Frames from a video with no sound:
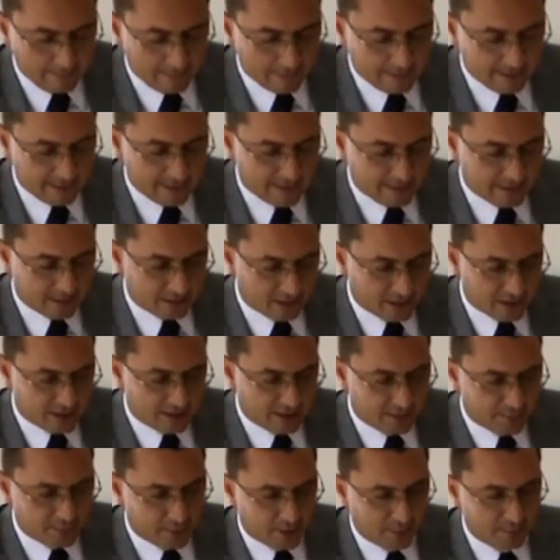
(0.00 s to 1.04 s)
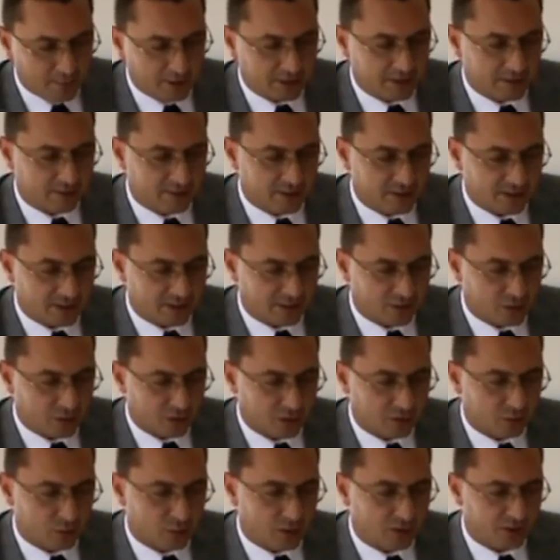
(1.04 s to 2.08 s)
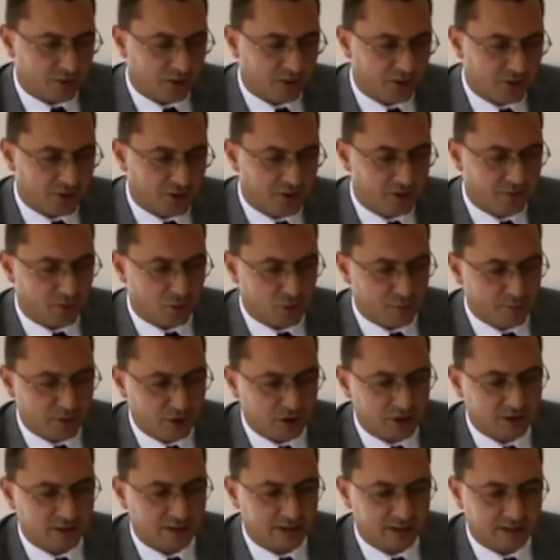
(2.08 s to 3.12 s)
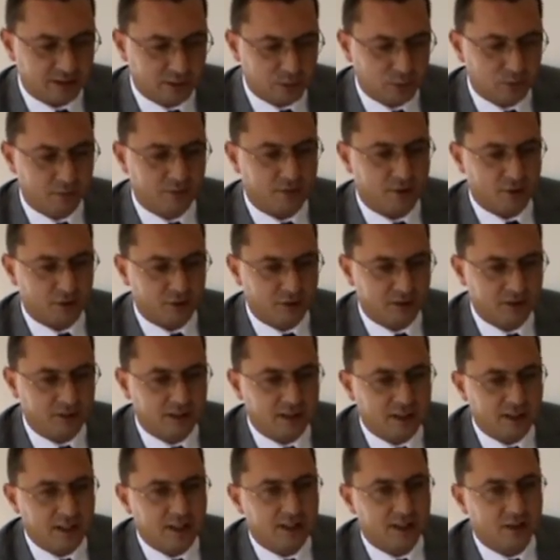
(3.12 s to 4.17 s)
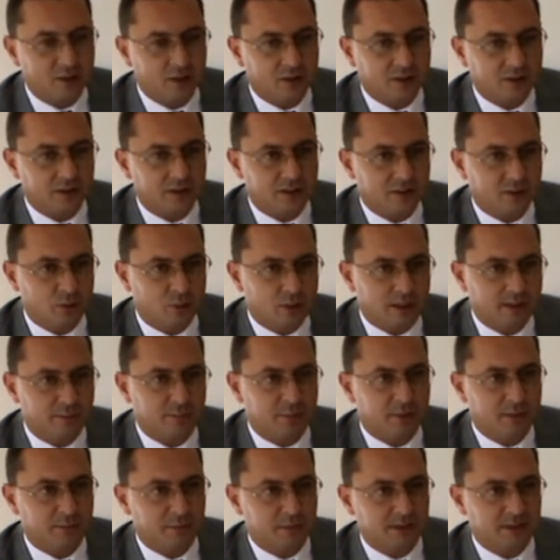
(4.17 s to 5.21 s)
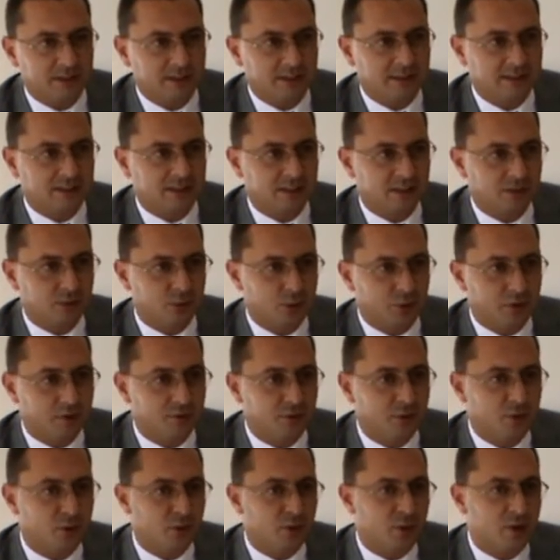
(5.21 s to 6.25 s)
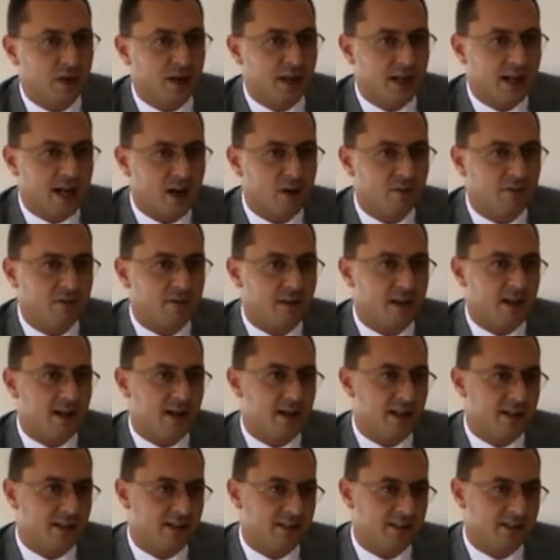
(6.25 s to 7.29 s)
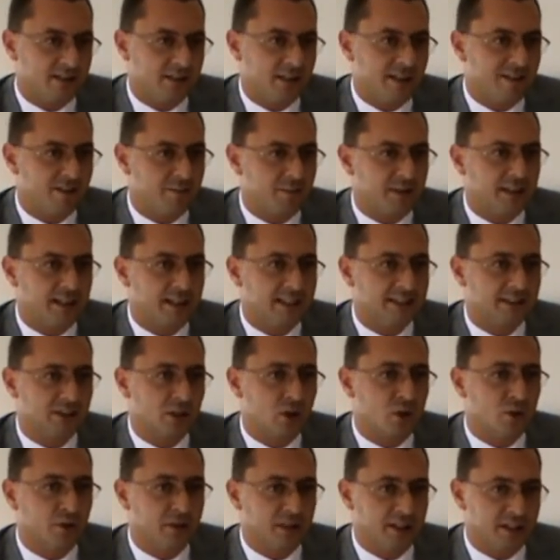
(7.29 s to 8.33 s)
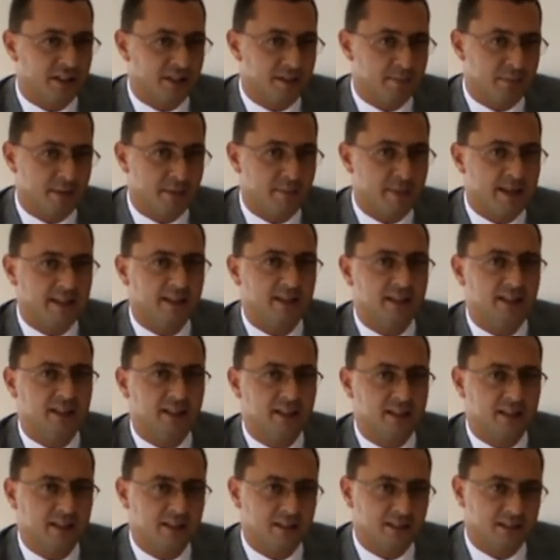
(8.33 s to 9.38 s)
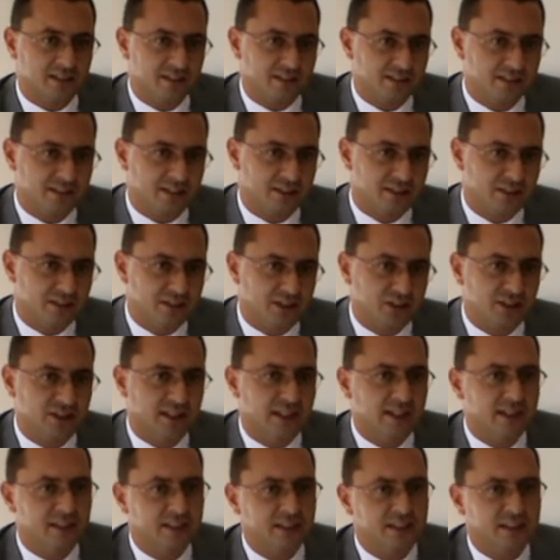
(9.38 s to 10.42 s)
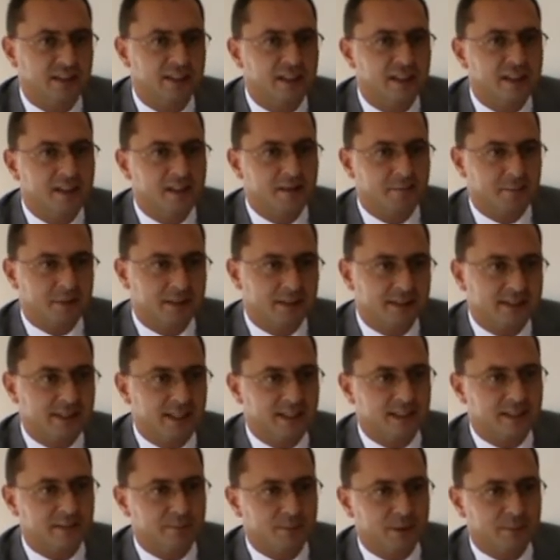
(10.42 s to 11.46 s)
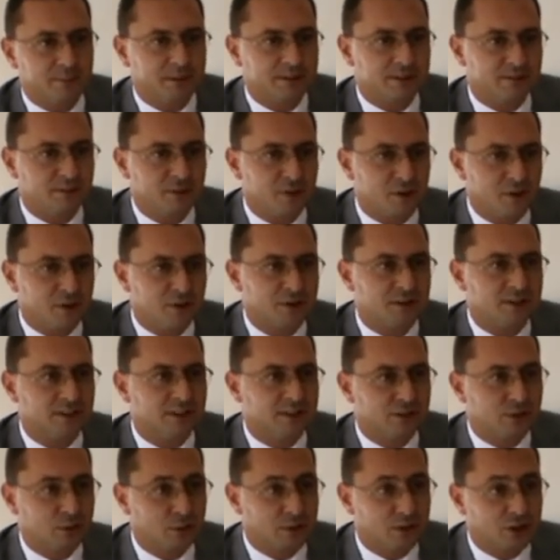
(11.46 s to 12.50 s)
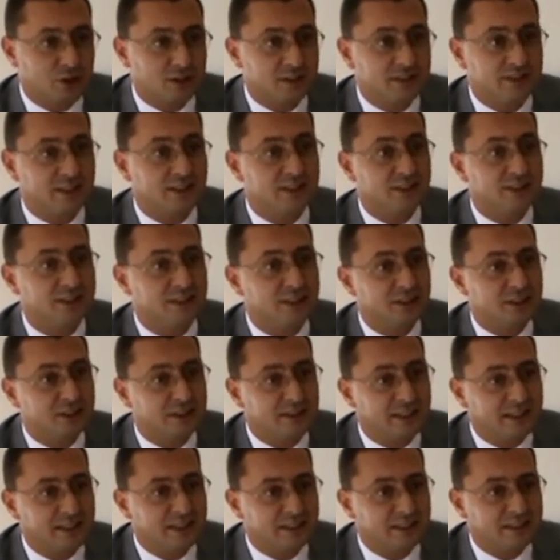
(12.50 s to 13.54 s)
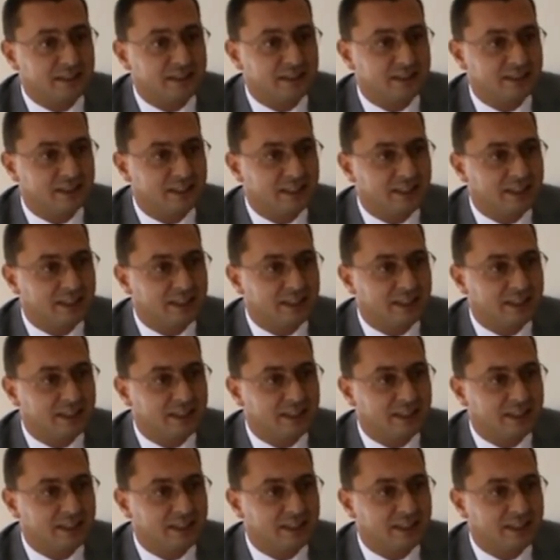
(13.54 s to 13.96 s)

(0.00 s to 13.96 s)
Uh, and, and the purpose of the quarterly review missions is twofold. Uh, one purpose is to review how far the government has gone in implementing the conditionality, but the second purpose, of course, is to adjust the conditionality